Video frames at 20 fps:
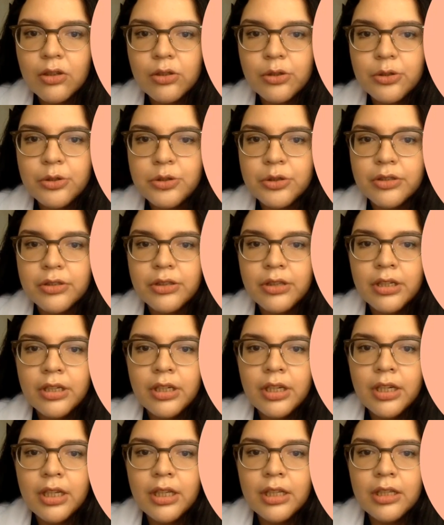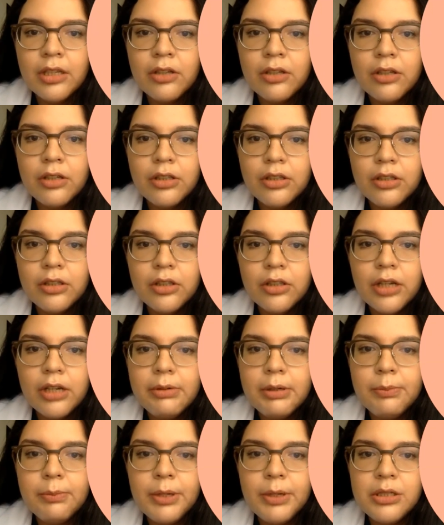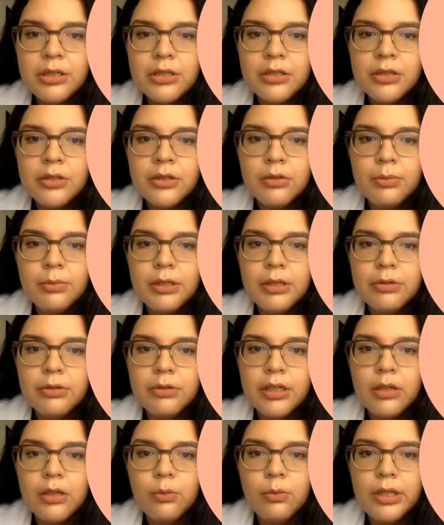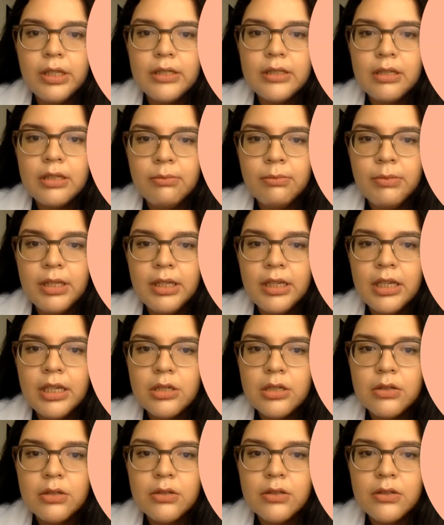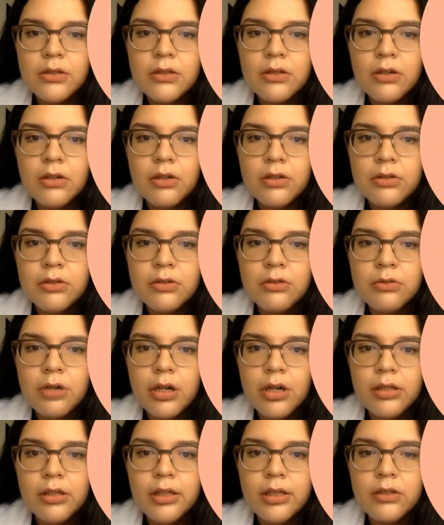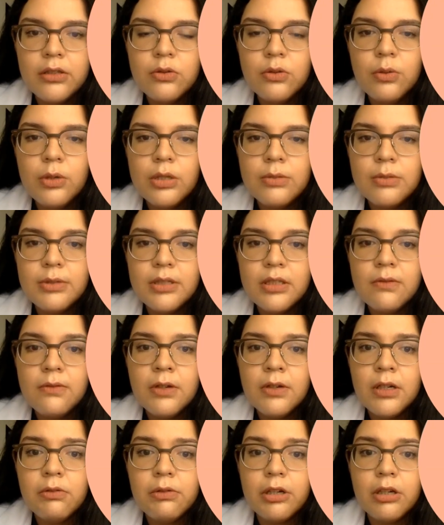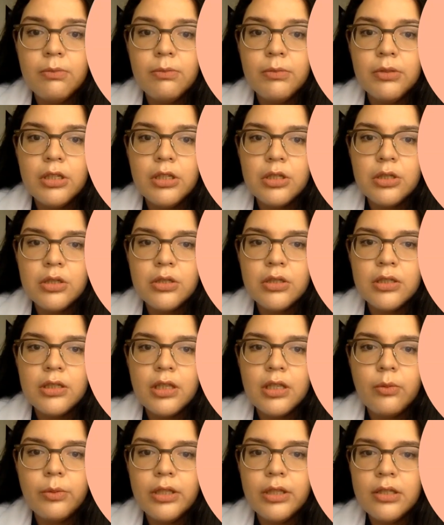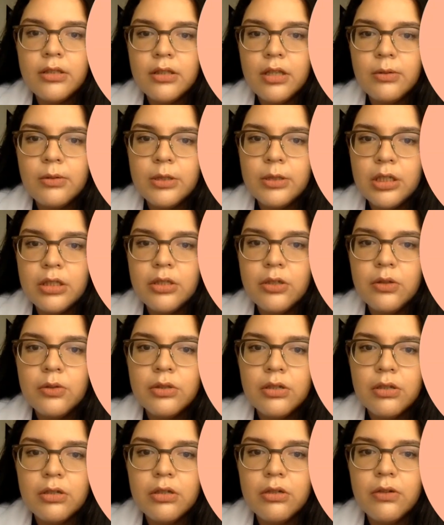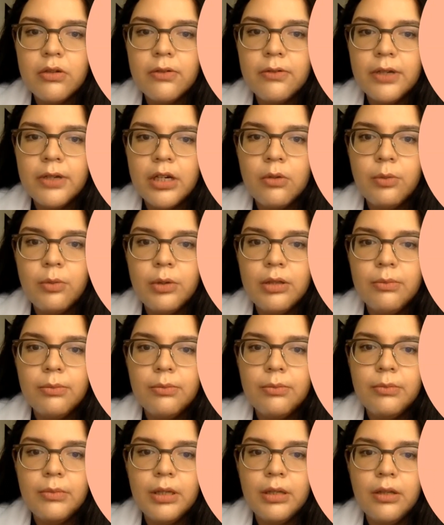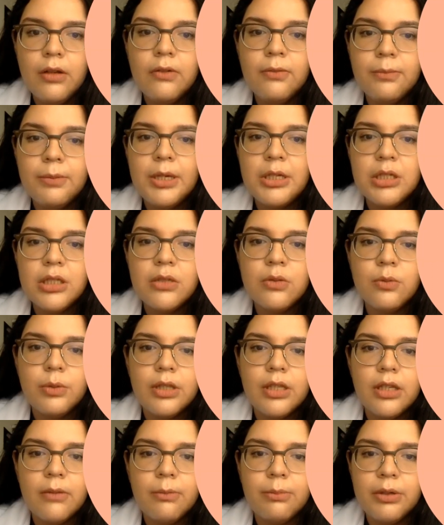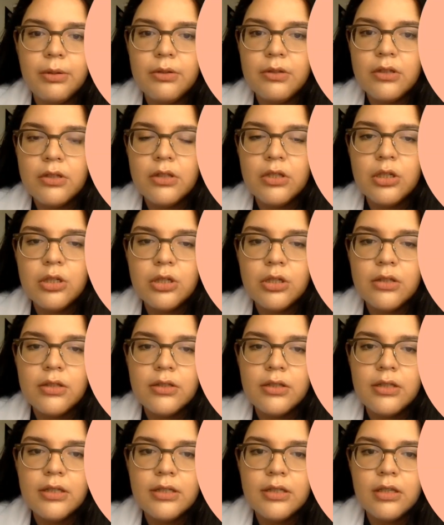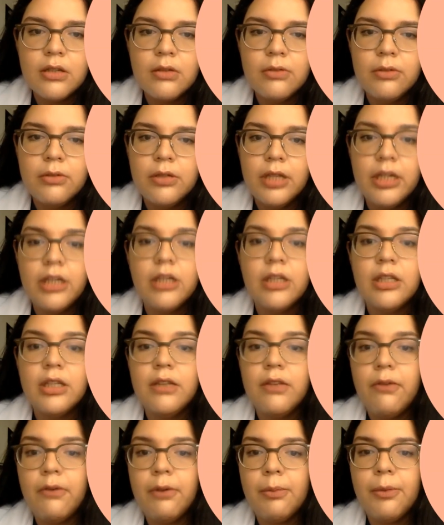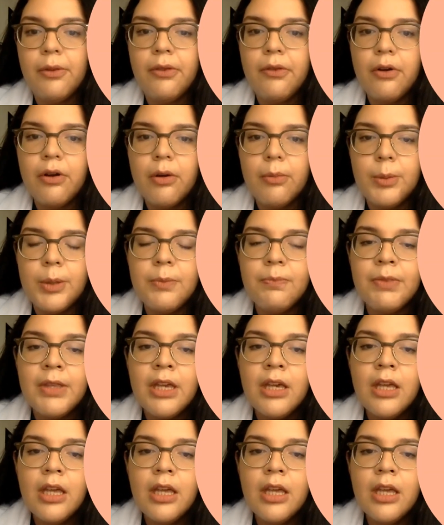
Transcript: Conclusion. Not every patient should be treated with the same medications. The Augusta trial led to specific recommendations that will establish a new standard of care of patients with the previous conditions instead of relying on vehicle therapy.